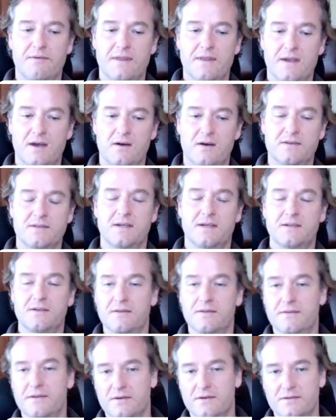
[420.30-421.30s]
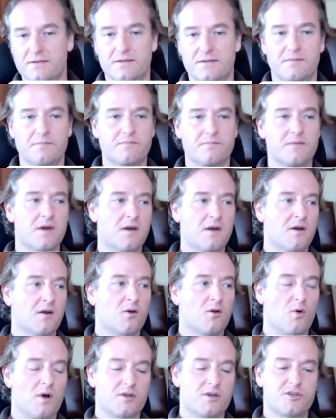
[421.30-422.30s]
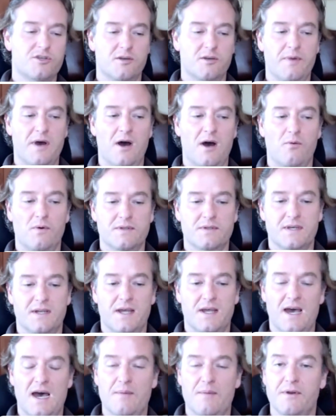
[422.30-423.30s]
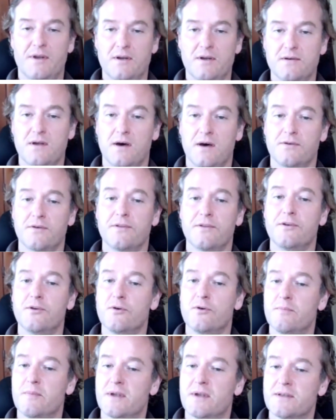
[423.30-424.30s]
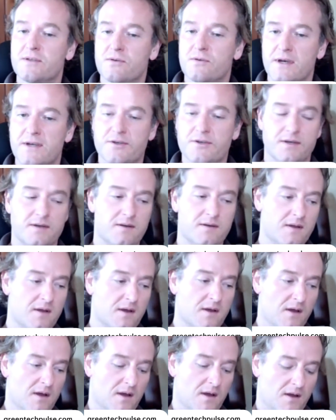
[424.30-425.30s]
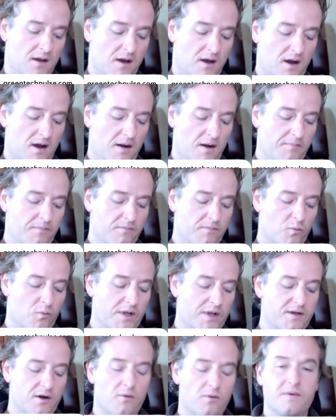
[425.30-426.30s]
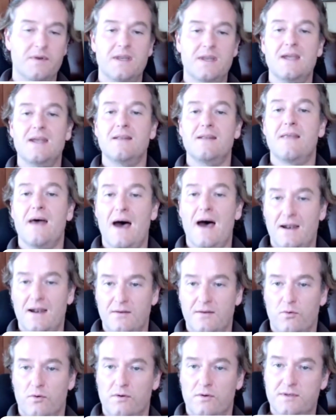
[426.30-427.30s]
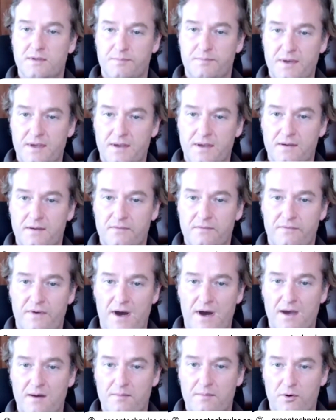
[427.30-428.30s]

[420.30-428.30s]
else, I know that there's some question about what's going to happen under the new administration. We don't need that in order to be viable.